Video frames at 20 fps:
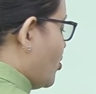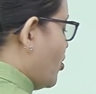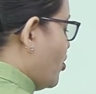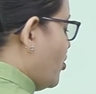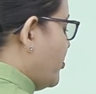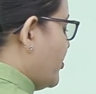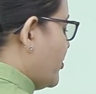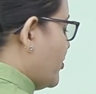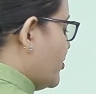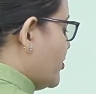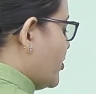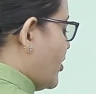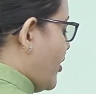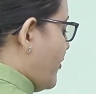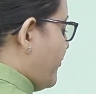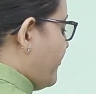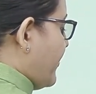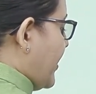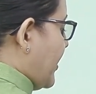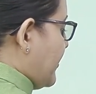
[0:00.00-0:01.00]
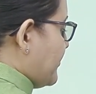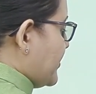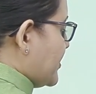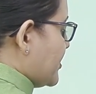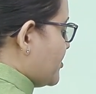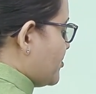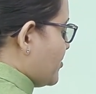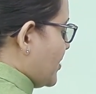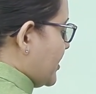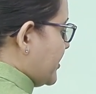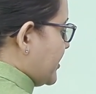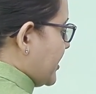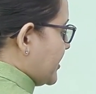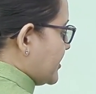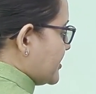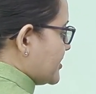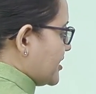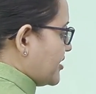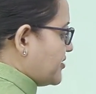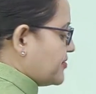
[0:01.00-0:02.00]
cube root of 512, that
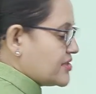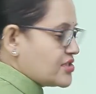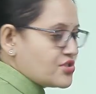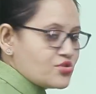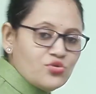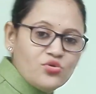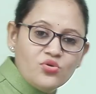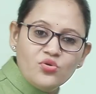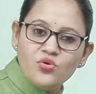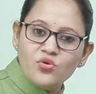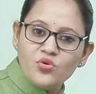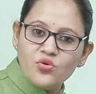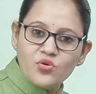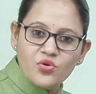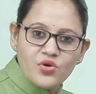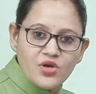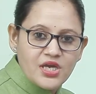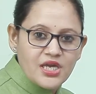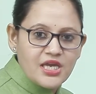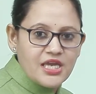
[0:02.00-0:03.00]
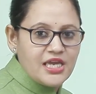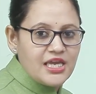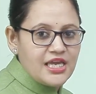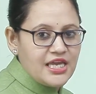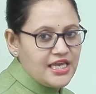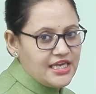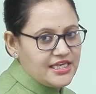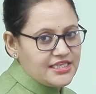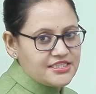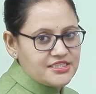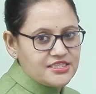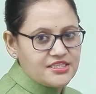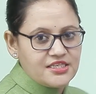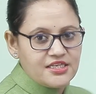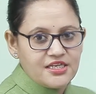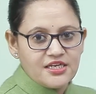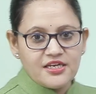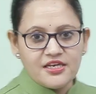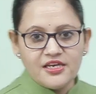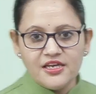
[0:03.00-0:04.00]
is equals to 8.
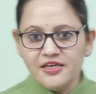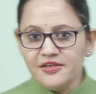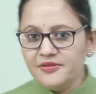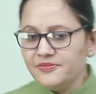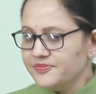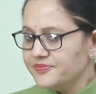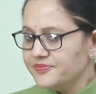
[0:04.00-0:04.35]
Clear?